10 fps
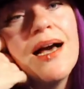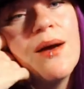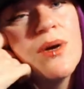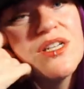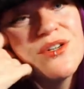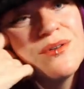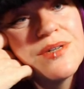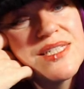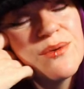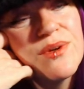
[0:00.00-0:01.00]
I want to
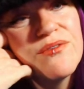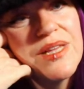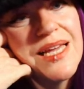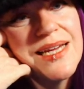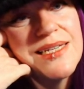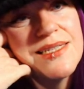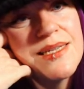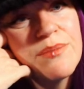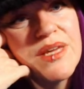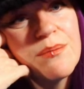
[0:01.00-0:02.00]
because I want to feel like I did
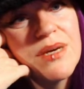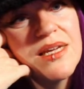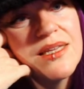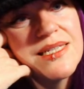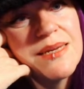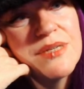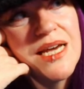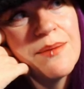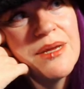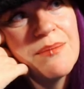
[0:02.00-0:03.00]
something, but at the same
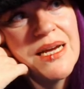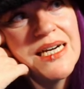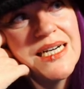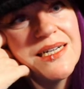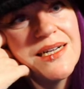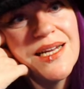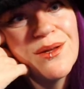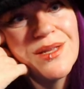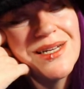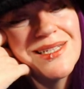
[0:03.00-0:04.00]
time, in my heart, I
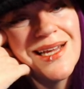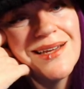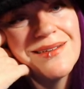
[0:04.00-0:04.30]
know that it's not.